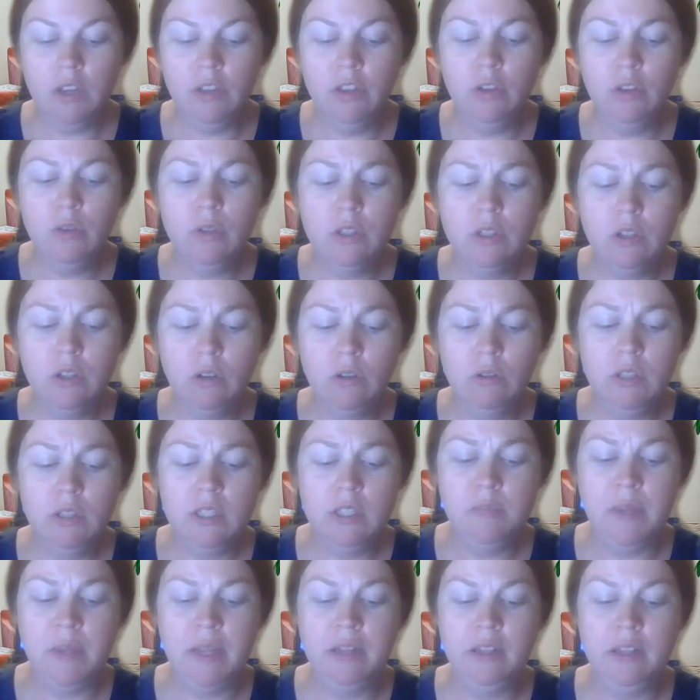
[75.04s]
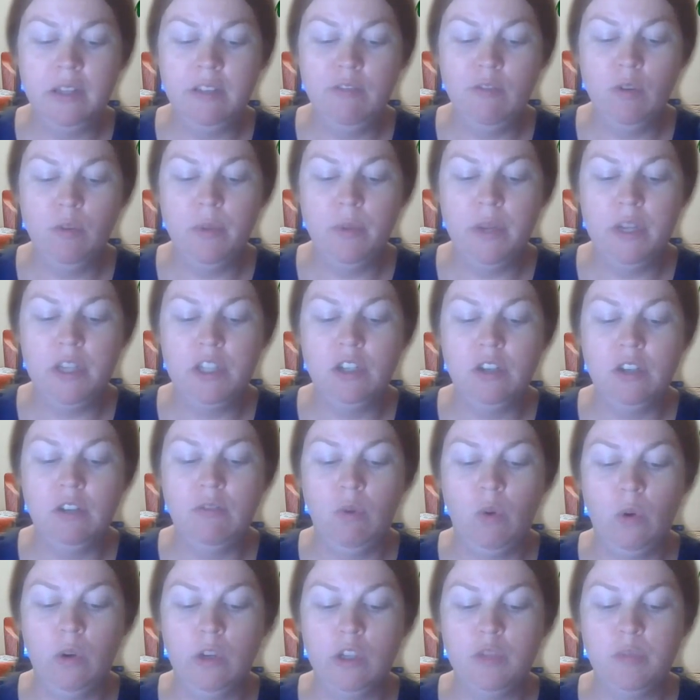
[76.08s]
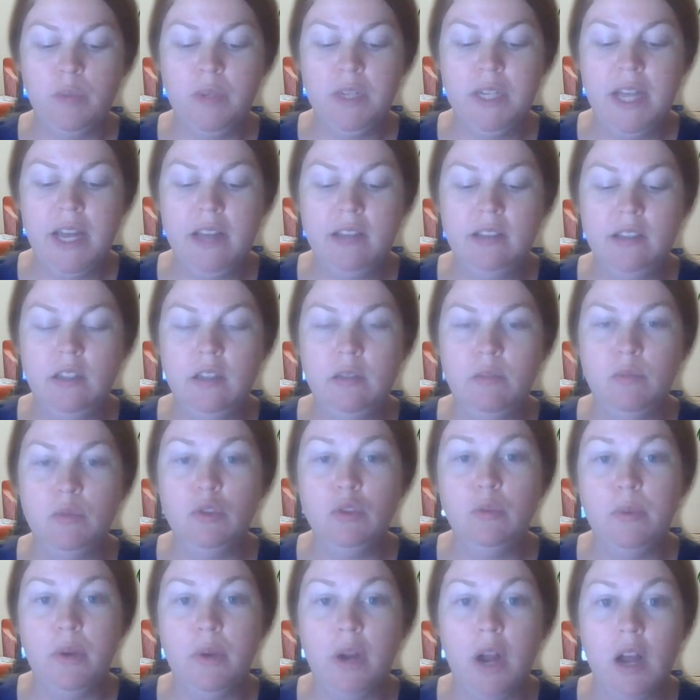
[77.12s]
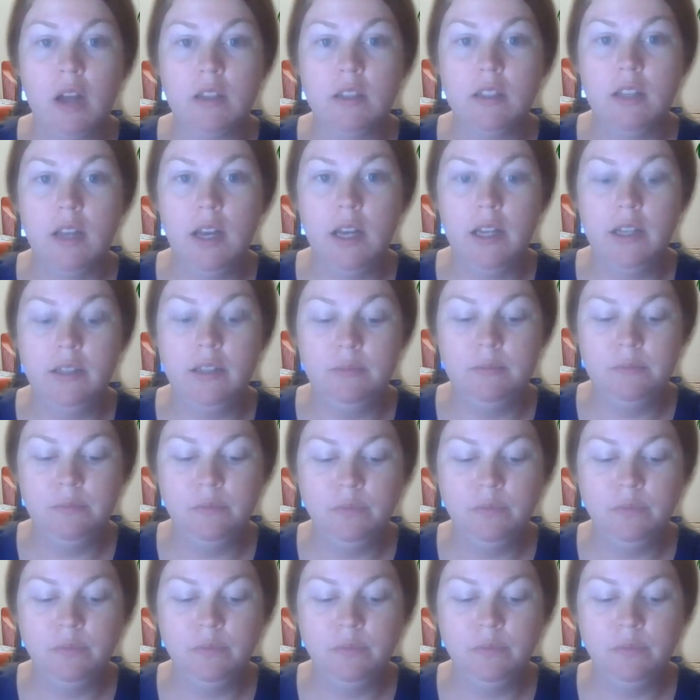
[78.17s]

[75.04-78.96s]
the result is mainly formation of orange potassium superoxide.